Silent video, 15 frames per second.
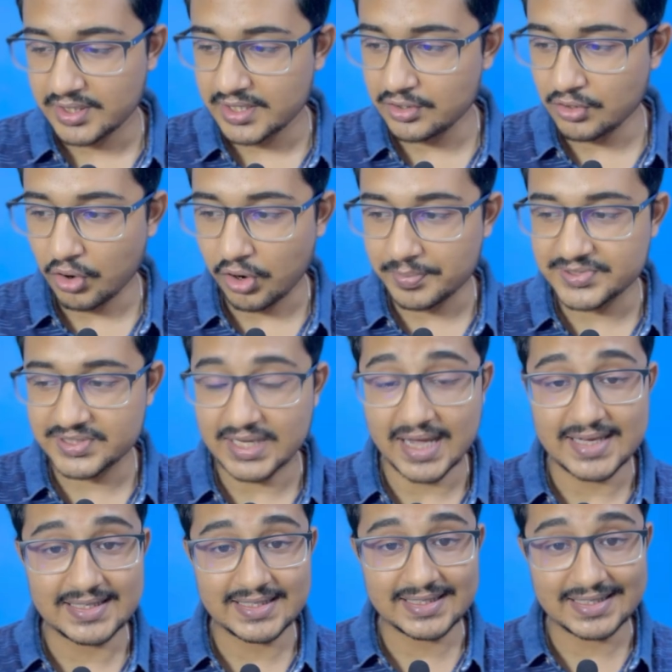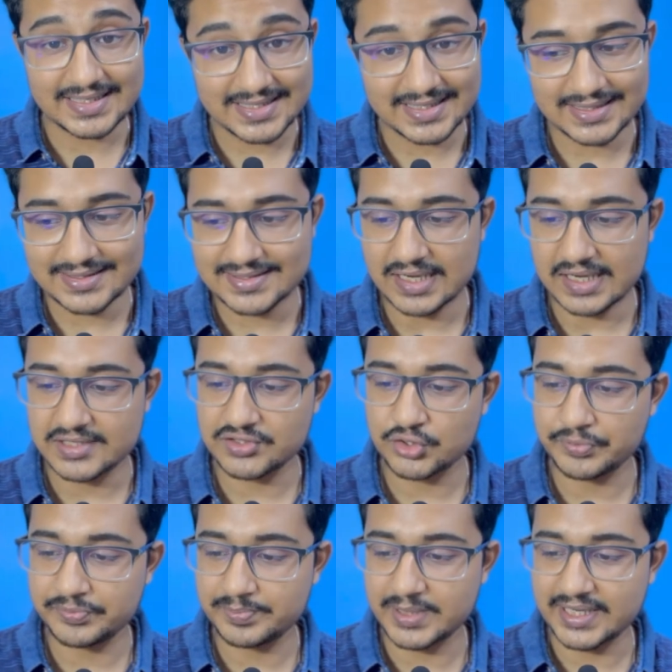In obsgyny, clinical signs
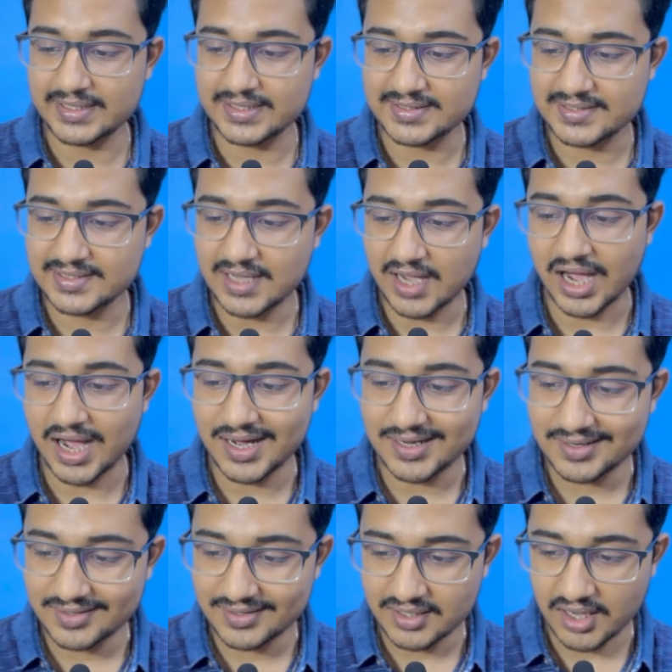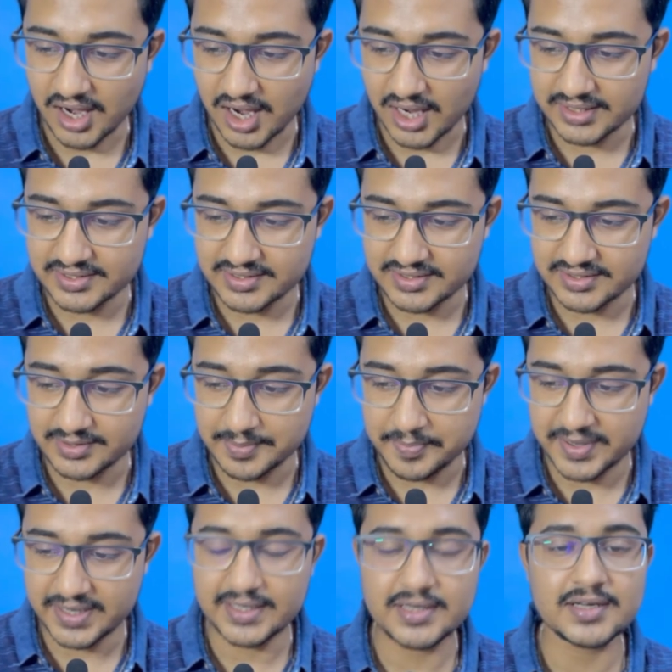of pregnancy are asked
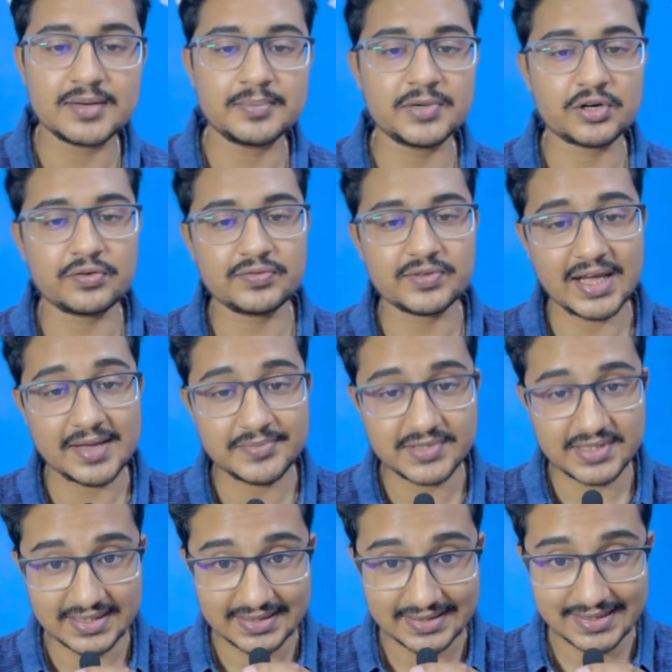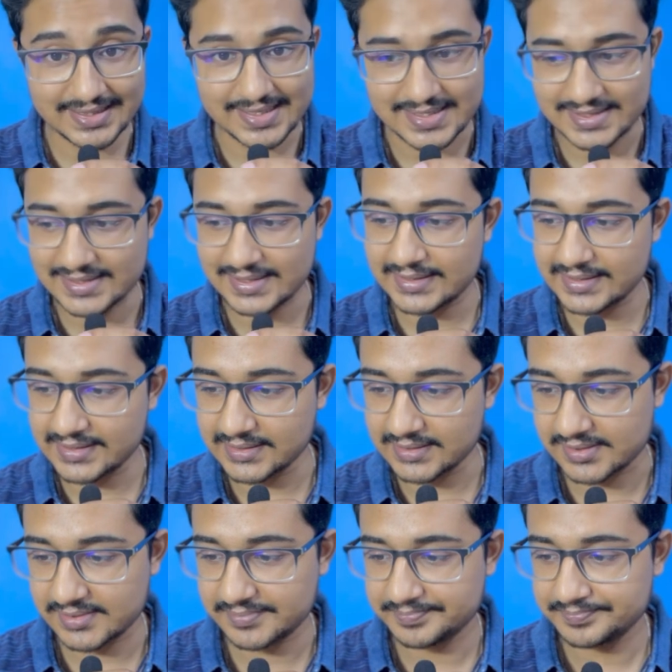repeated number of times in the recent
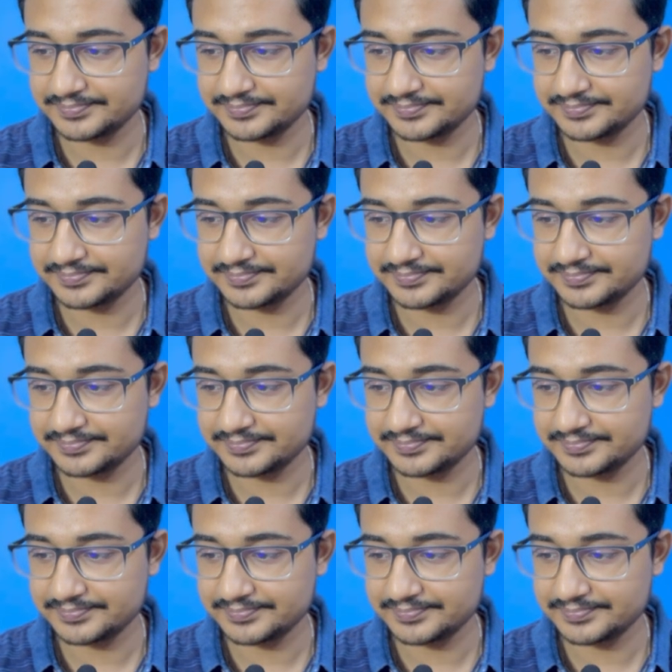years.